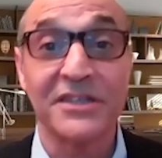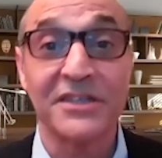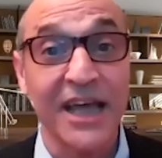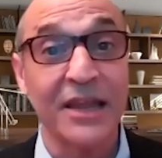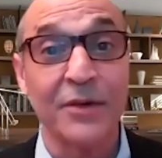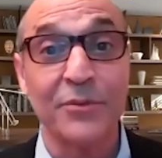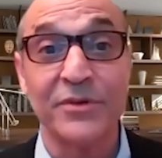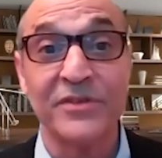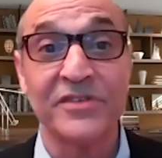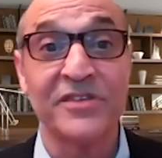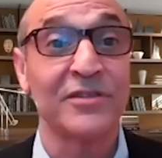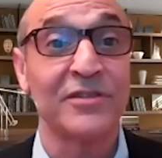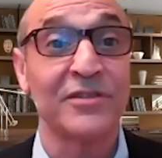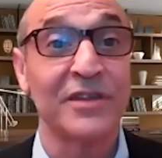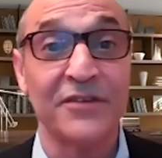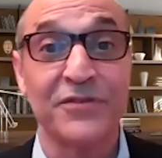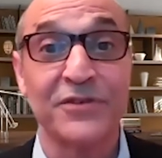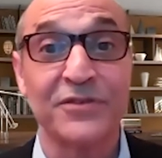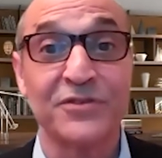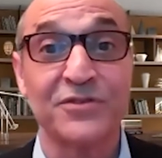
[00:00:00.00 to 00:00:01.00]
all the talent was
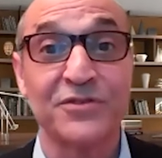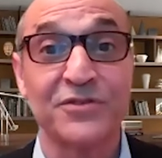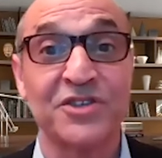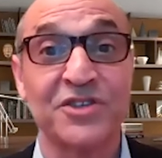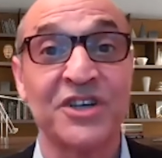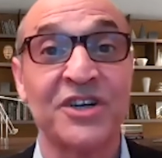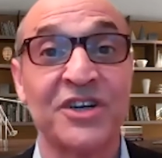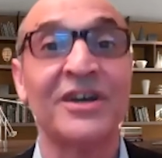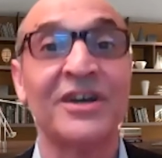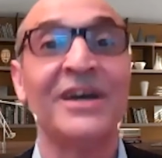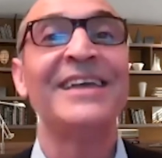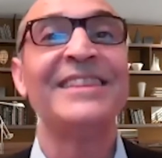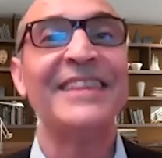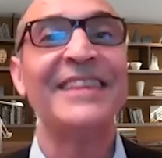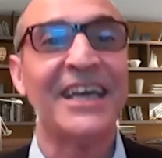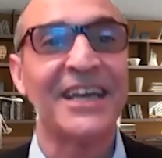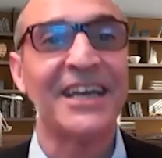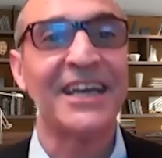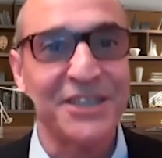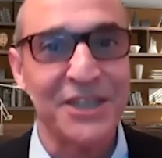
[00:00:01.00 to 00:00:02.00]
here, the infrastructure here,
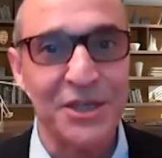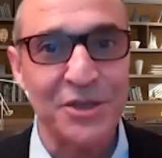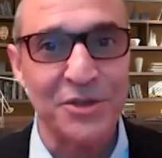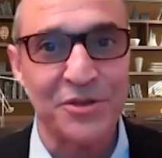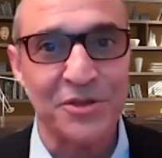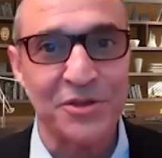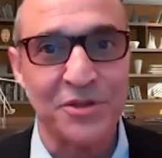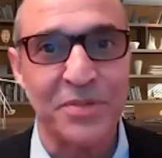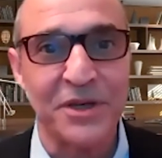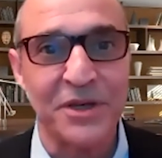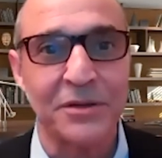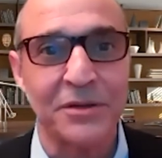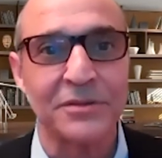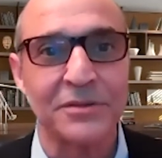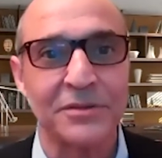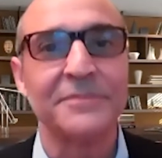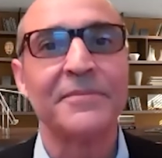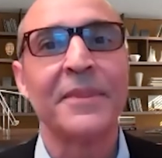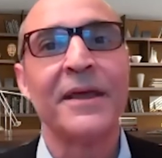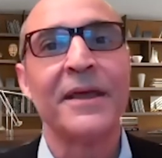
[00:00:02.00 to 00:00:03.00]
they continued to
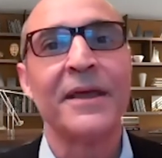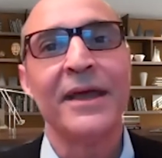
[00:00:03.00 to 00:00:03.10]
build.